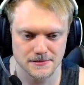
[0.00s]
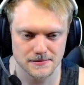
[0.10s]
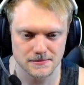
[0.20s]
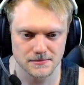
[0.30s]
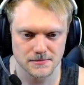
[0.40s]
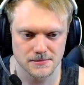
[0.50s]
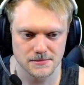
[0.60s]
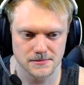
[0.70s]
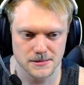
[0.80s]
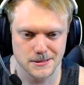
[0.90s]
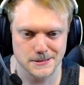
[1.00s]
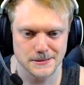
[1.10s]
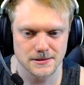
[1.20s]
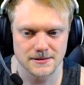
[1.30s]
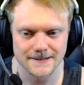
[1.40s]
this on. You'll need it.
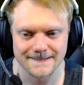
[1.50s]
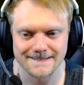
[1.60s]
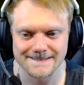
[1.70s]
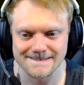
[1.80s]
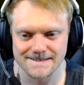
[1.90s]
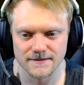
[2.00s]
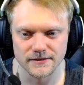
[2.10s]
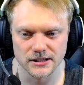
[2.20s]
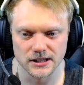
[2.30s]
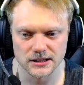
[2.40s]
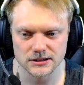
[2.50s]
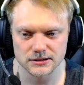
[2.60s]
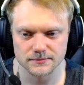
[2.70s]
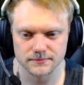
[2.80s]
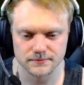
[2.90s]
Phoenix.
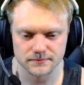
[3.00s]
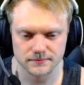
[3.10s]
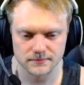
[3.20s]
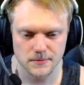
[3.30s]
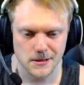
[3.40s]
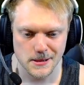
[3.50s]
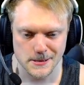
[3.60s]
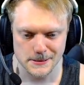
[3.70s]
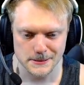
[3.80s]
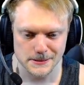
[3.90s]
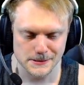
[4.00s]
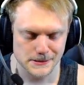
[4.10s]
You could get in a lot of trouble for